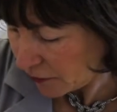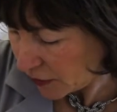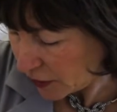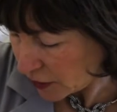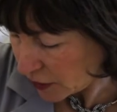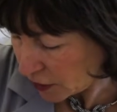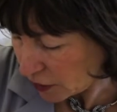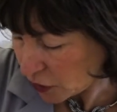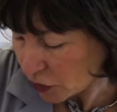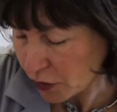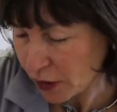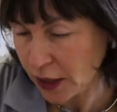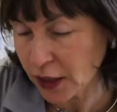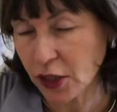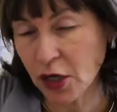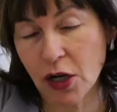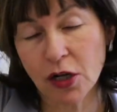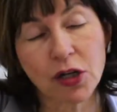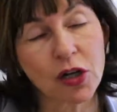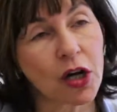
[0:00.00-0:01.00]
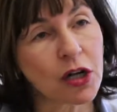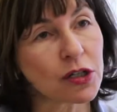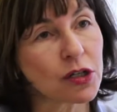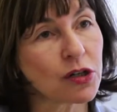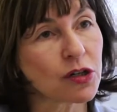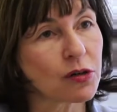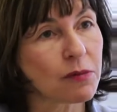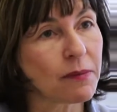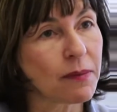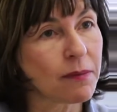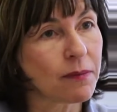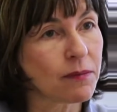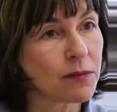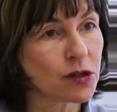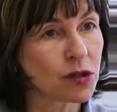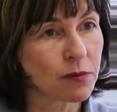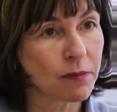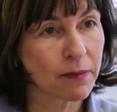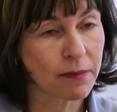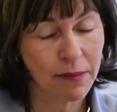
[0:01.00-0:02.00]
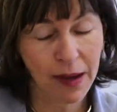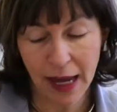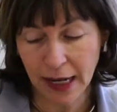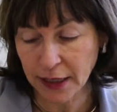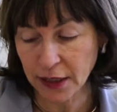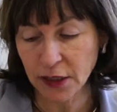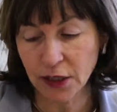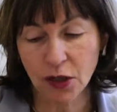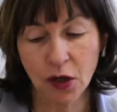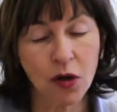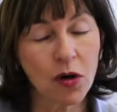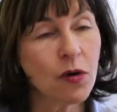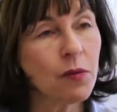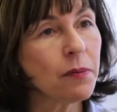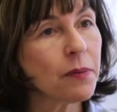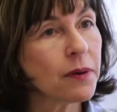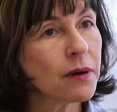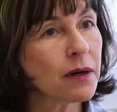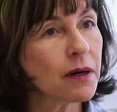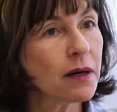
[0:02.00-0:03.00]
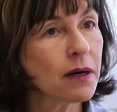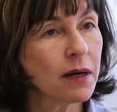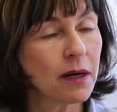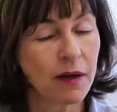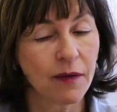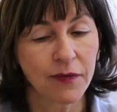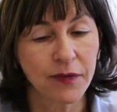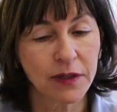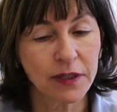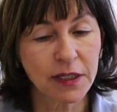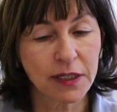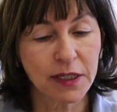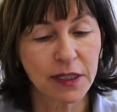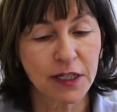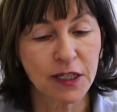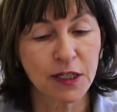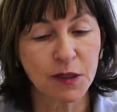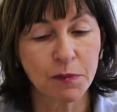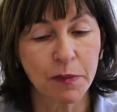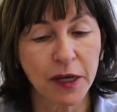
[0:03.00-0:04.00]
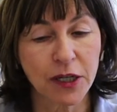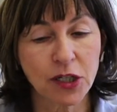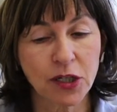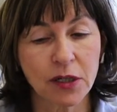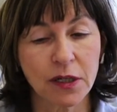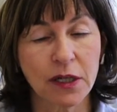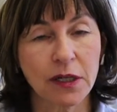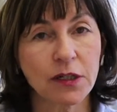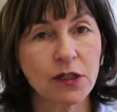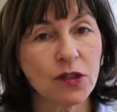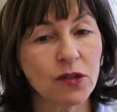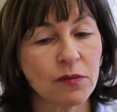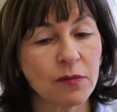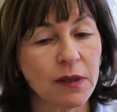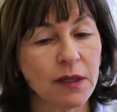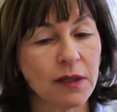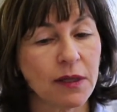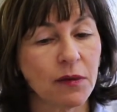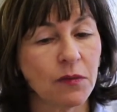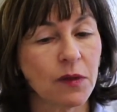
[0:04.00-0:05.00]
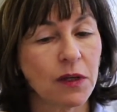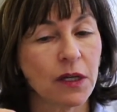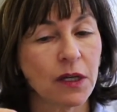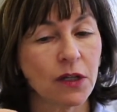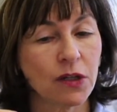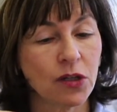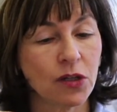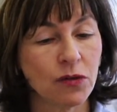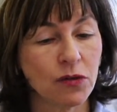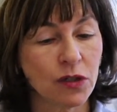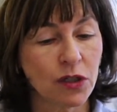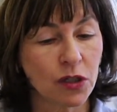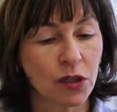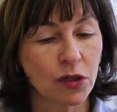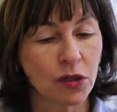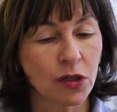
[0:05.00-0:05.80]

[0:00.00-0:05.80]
of us are trained on called a dermatoscope. This is a special instrument that we can use to